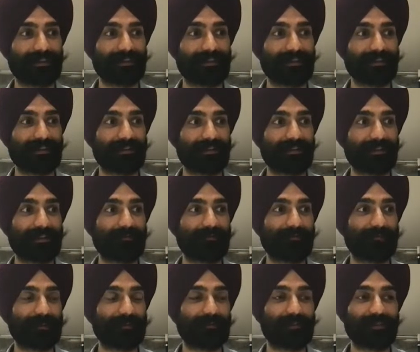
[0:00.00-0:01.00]
You know,
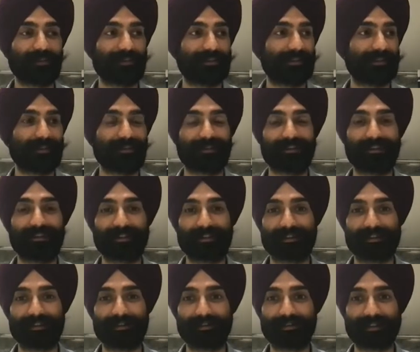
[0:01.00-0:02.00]
I've been a
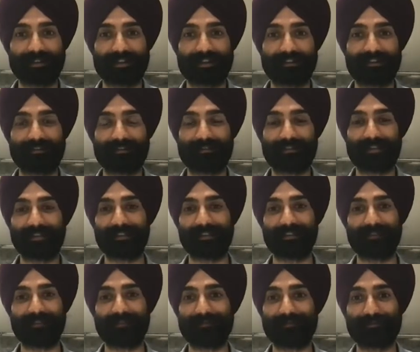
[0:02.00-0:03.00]
huge hockey
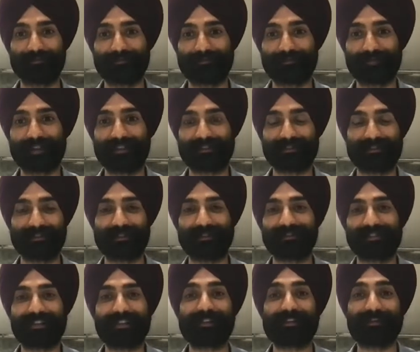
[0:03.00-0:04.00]
fan as long
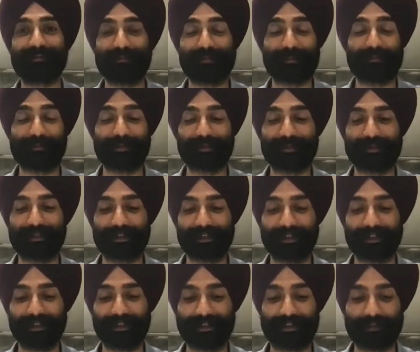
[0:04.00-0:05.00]
as I can remember,
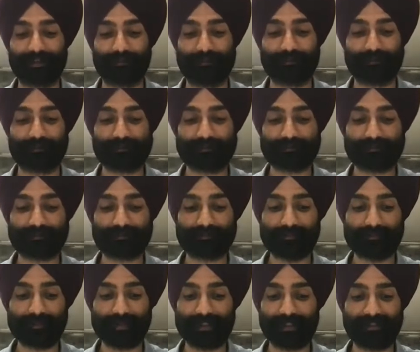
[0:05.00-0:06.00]

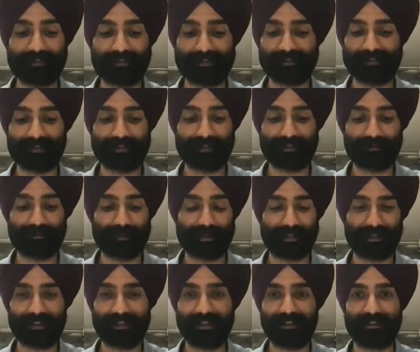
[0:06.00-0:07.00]
and started
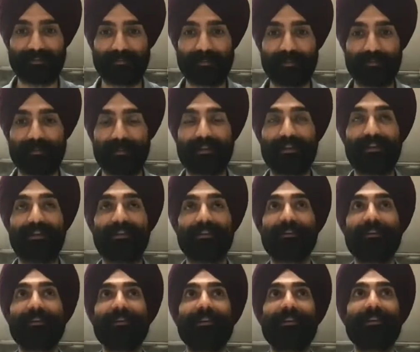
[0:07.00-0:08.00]
playing
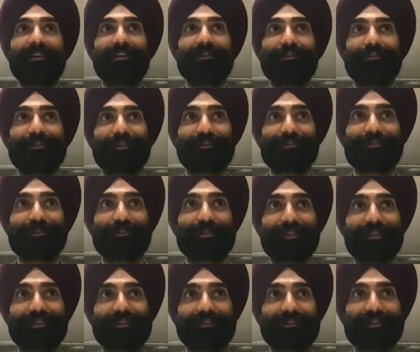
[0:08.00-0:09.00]
maybe 3 or 4
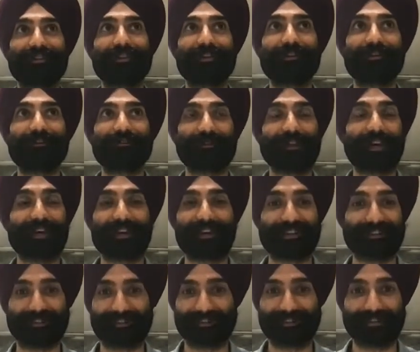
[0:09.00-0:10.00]
years ago. Not
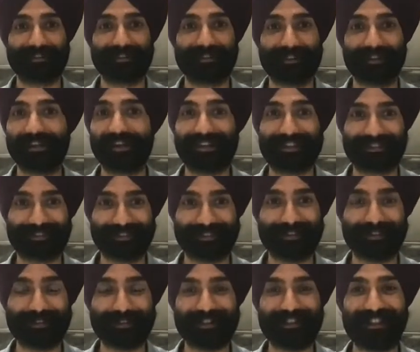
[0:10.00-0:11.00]
as a
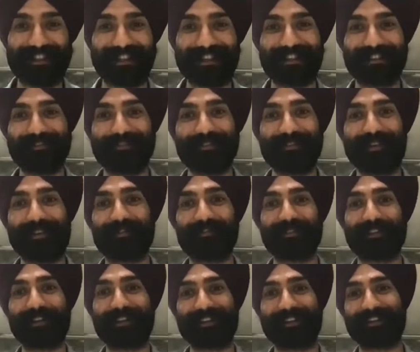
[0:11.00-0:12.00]
goalie. I'm
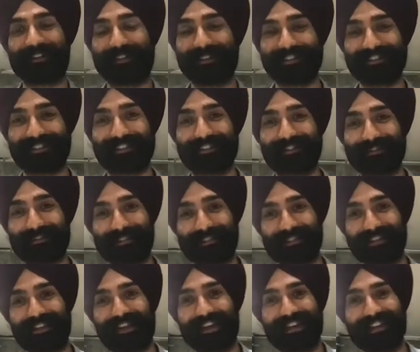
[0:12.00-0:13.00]
not crazy enough to
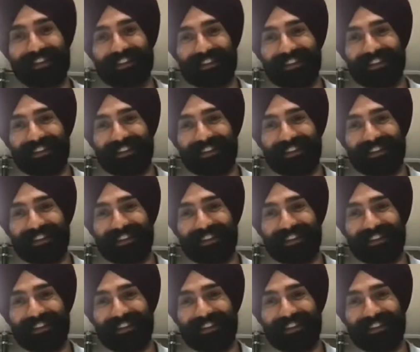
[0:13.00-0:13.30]
do that.